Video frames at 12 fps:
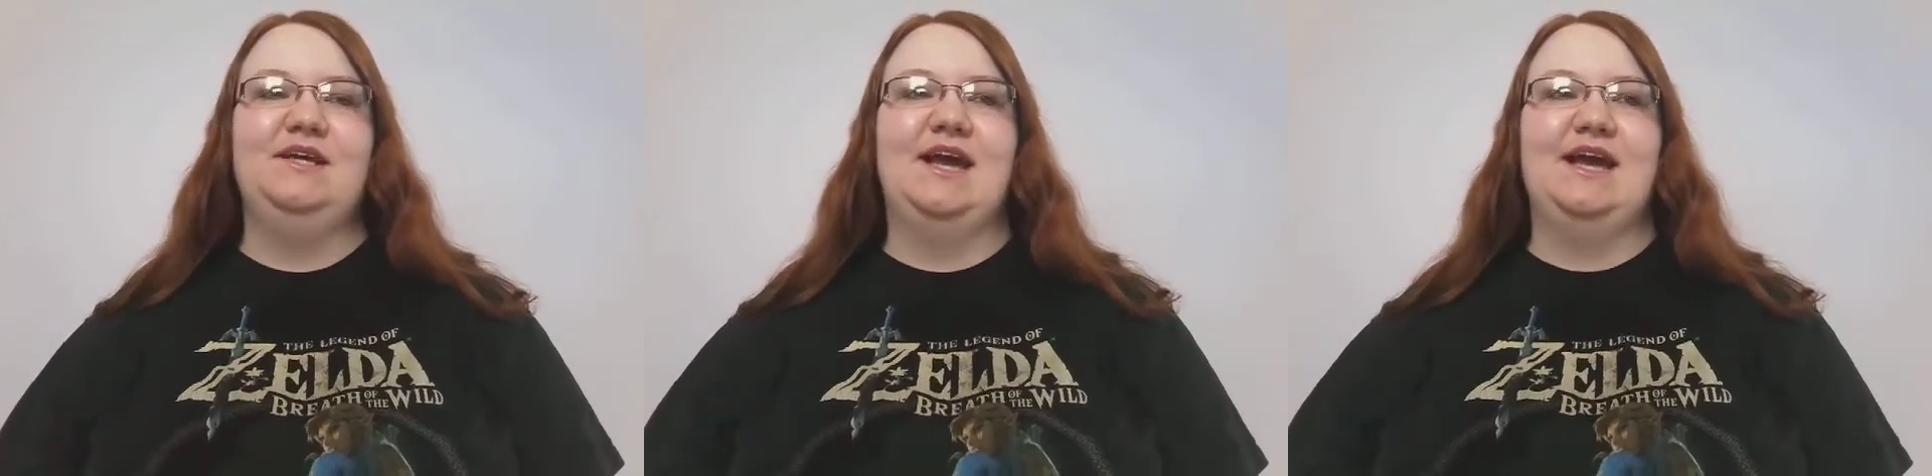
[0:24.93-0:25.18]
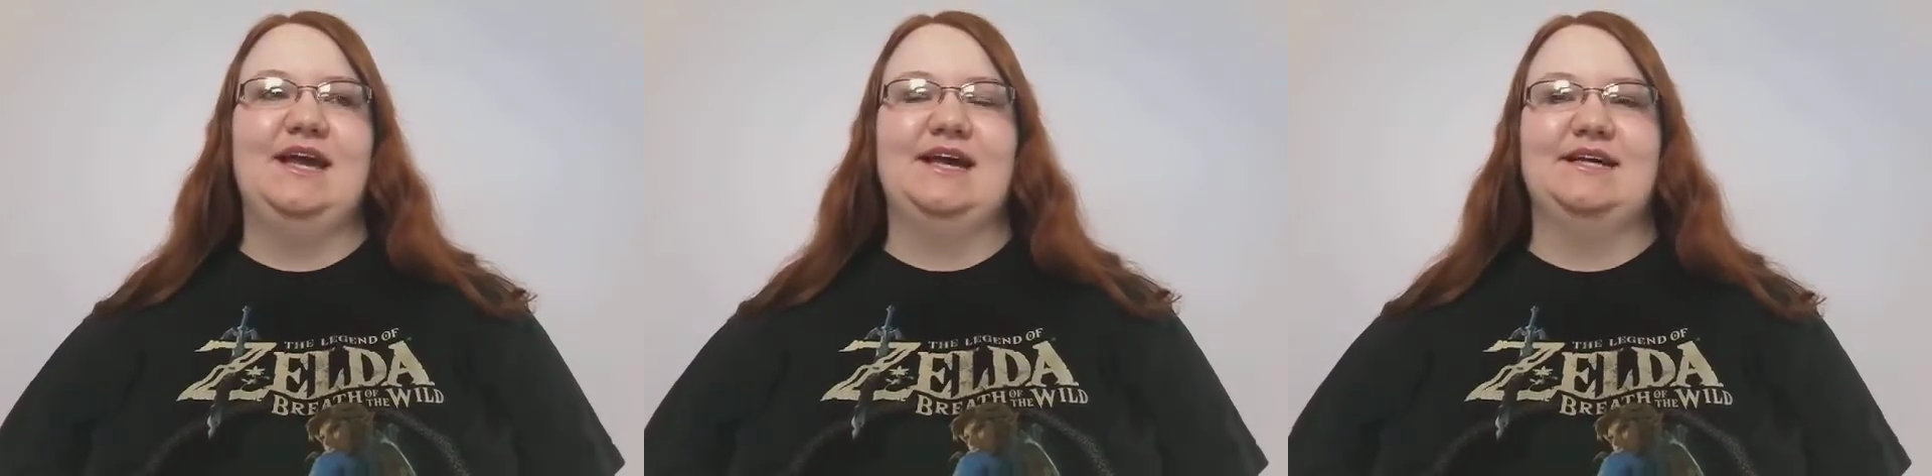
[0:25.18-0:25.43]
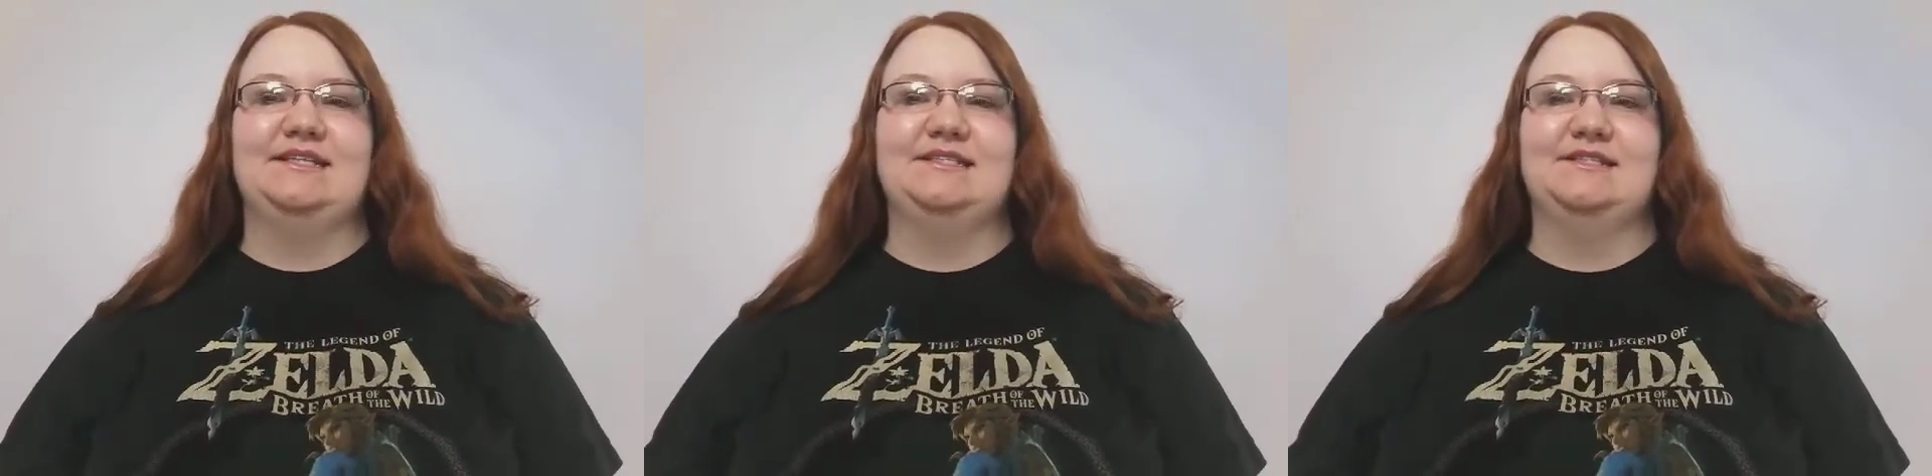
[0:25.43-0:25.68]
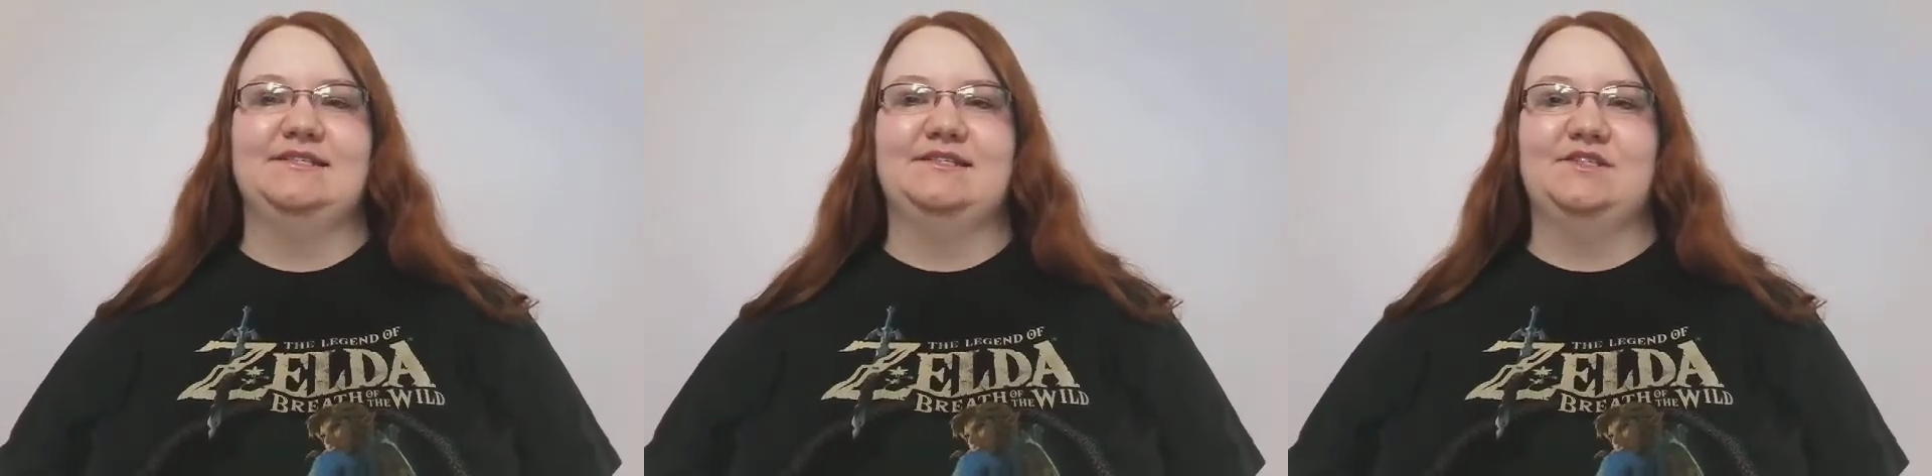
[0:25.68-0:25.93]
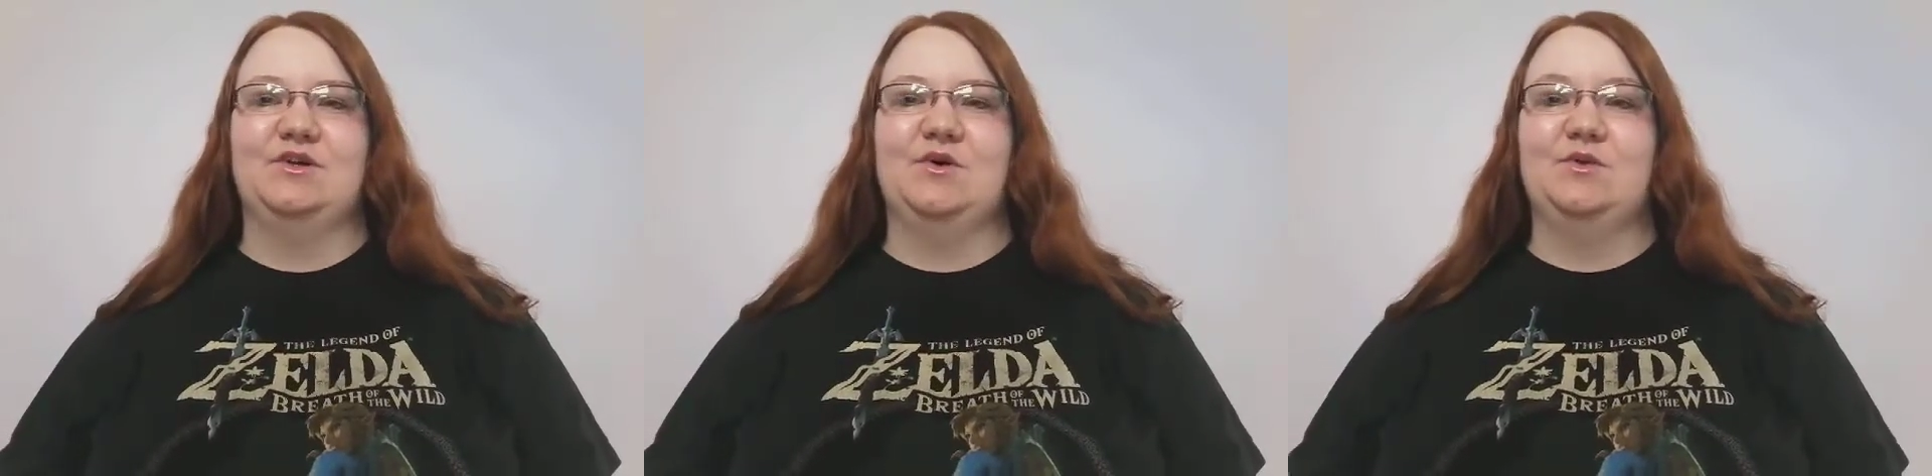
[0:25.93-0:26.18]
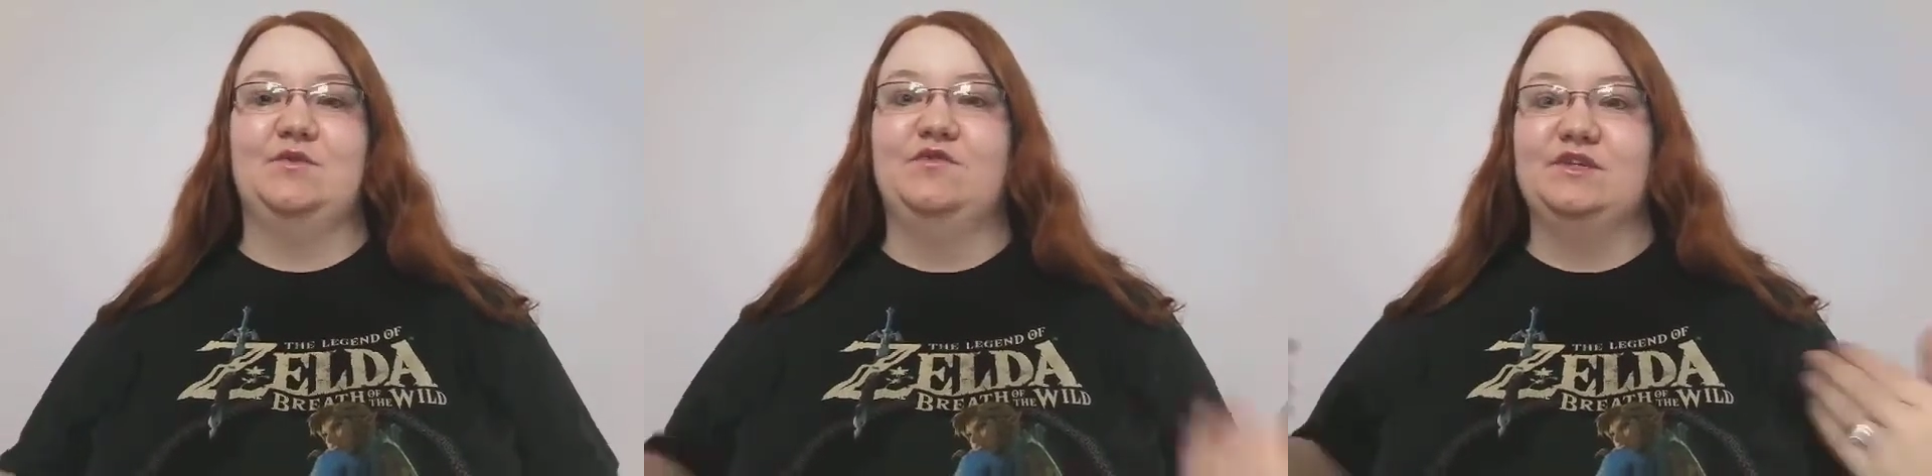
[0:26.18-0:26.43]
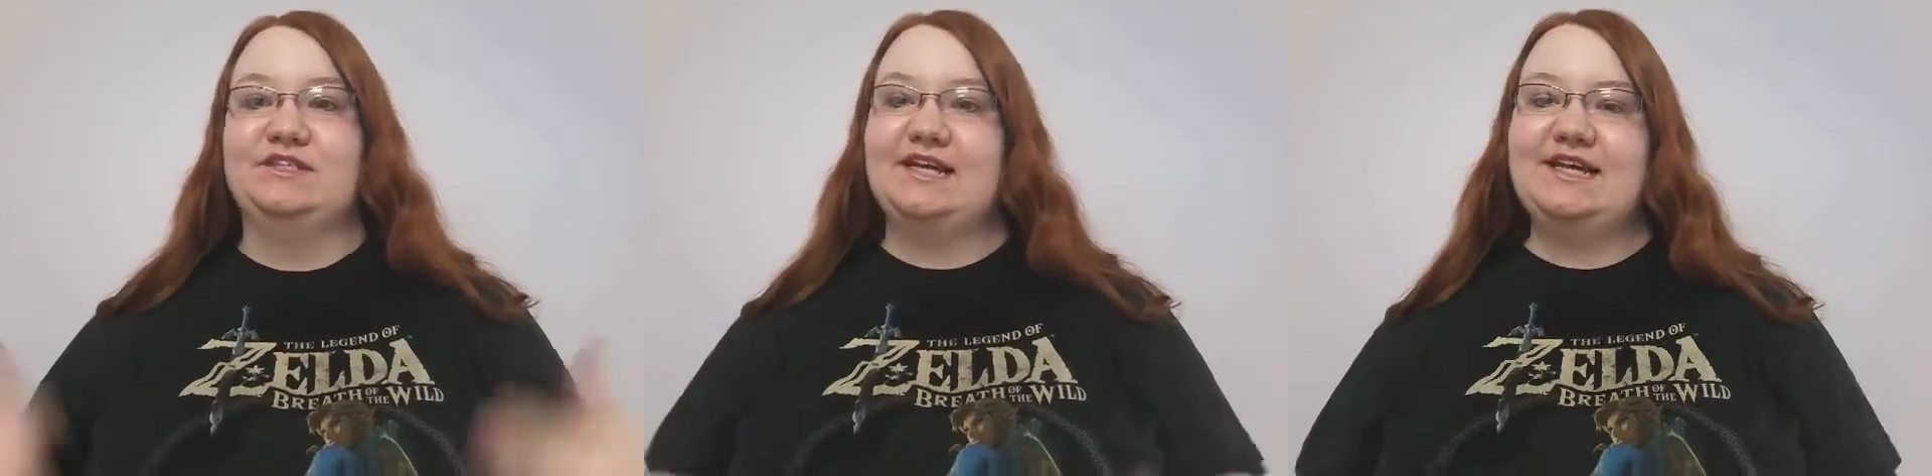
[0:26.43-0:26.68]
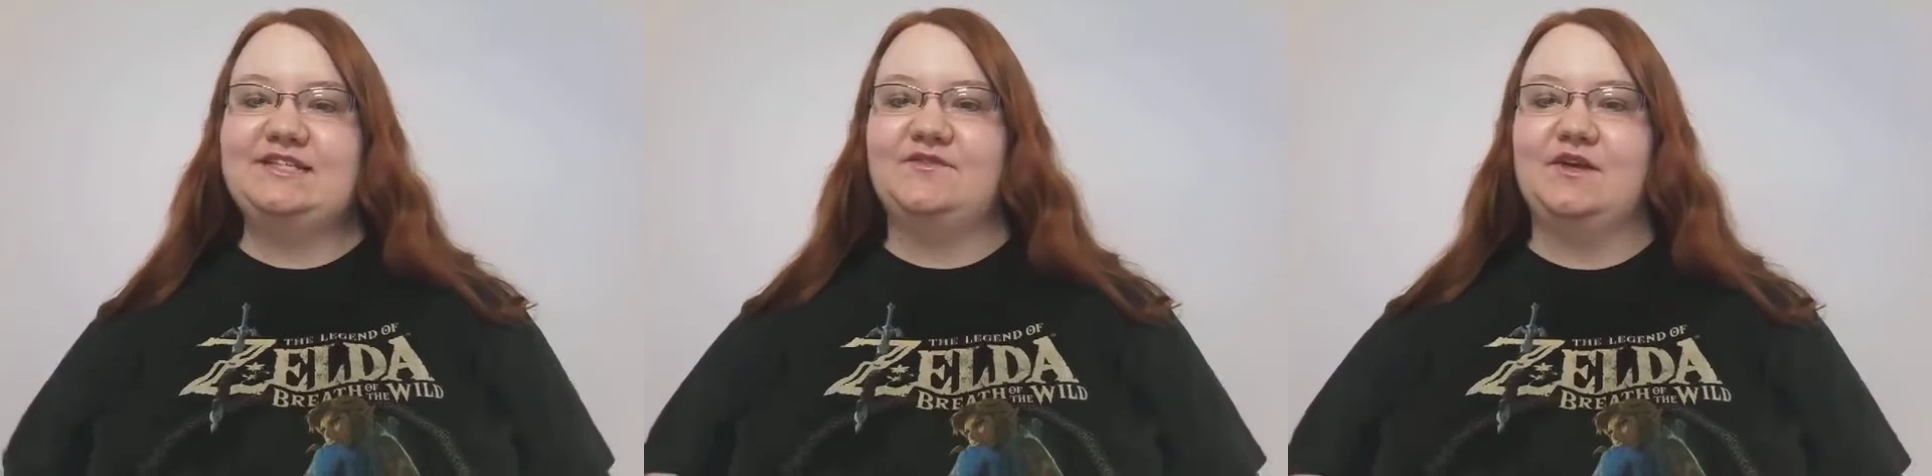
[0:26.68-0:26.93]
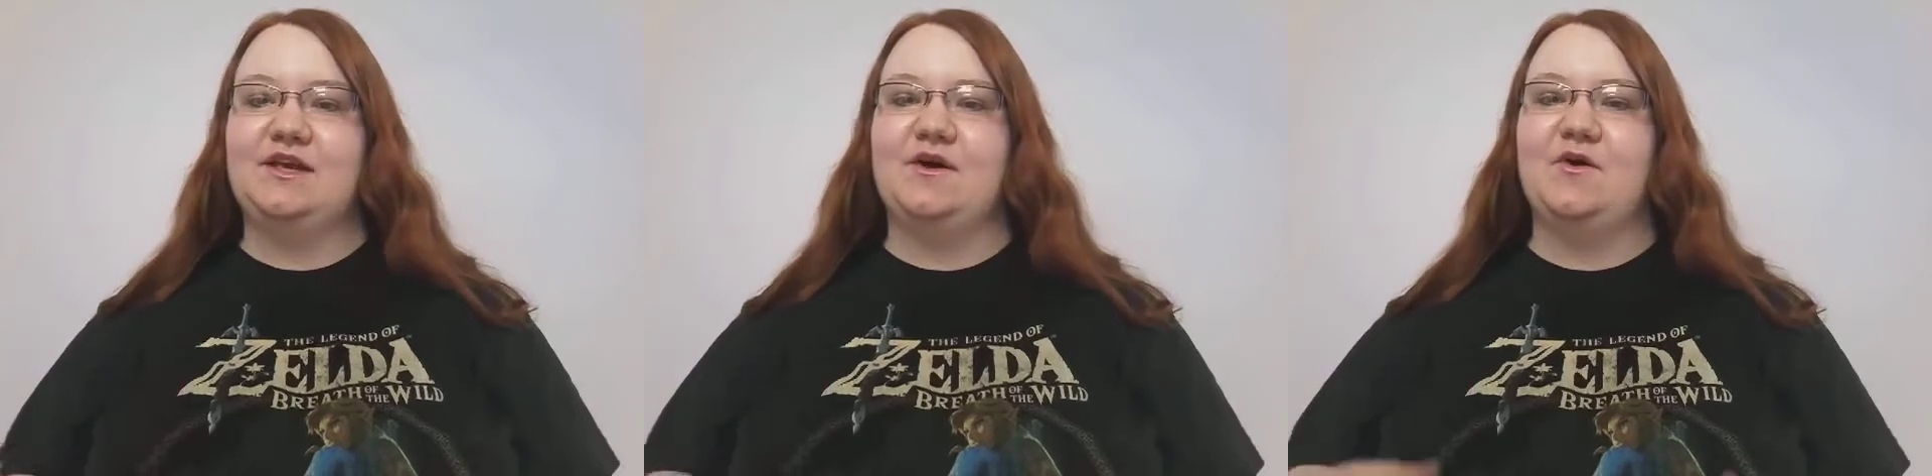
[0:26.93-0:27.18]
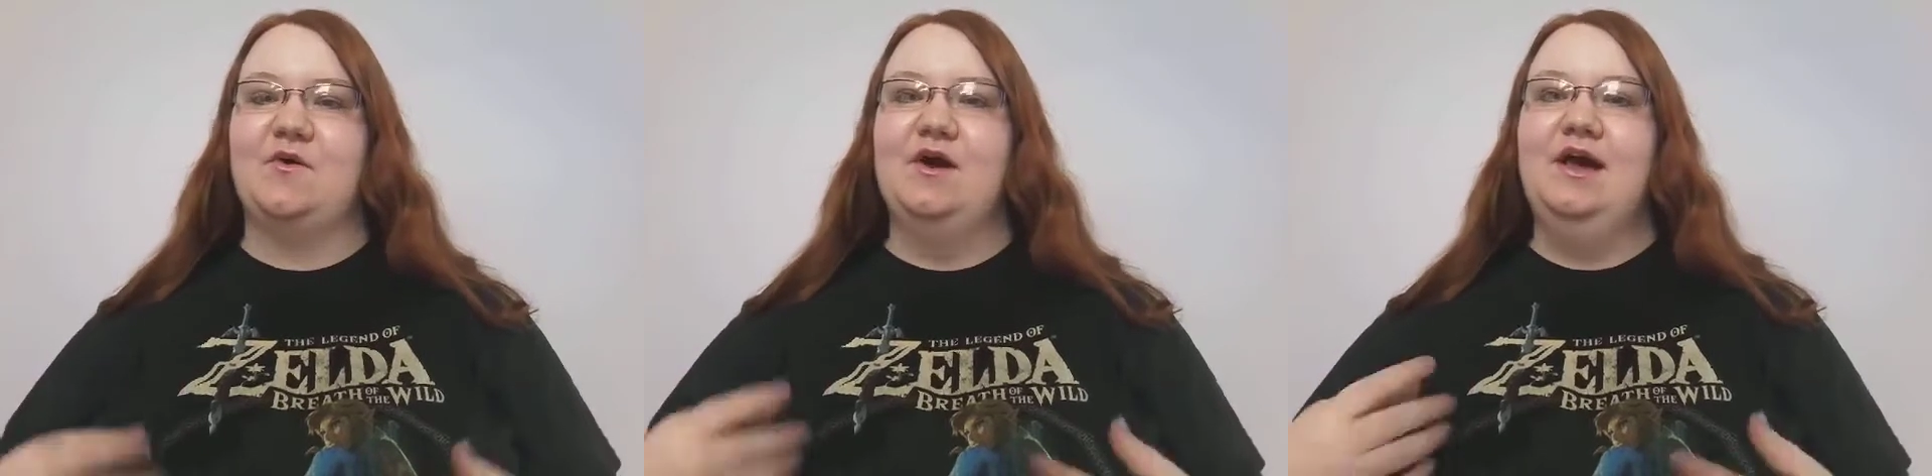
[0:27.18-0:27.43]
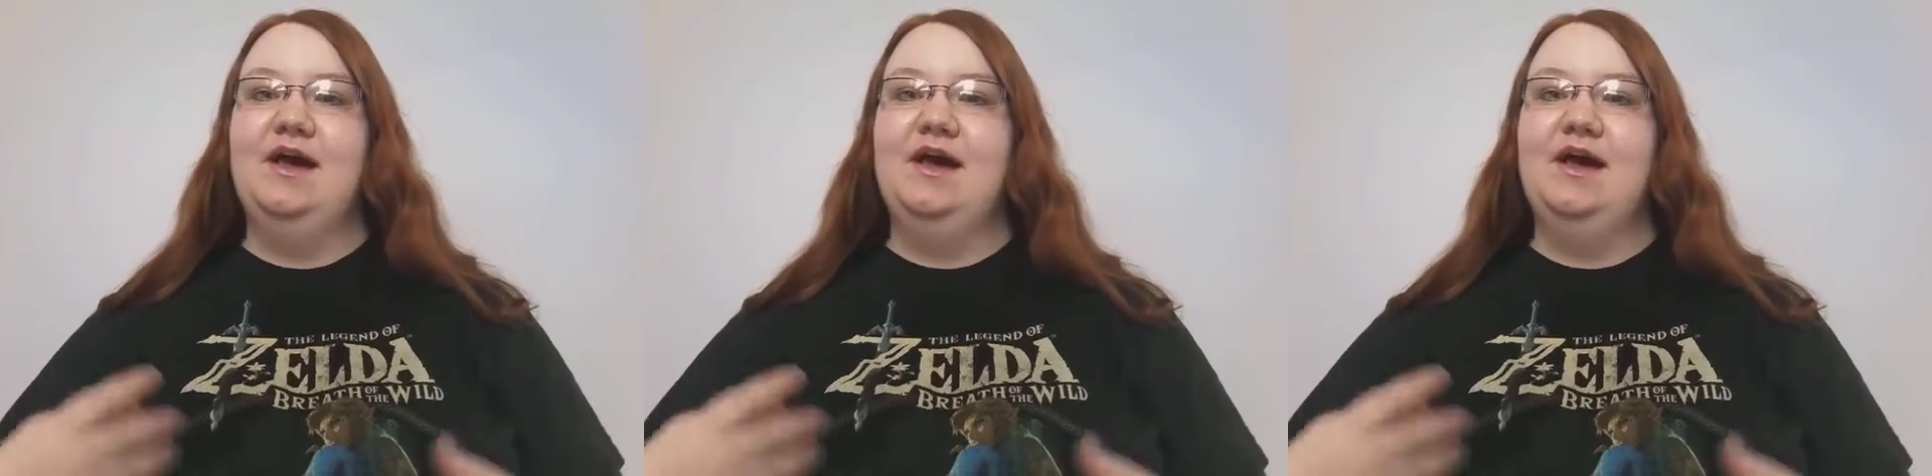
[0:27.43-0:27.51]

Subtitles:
And so, for today's video,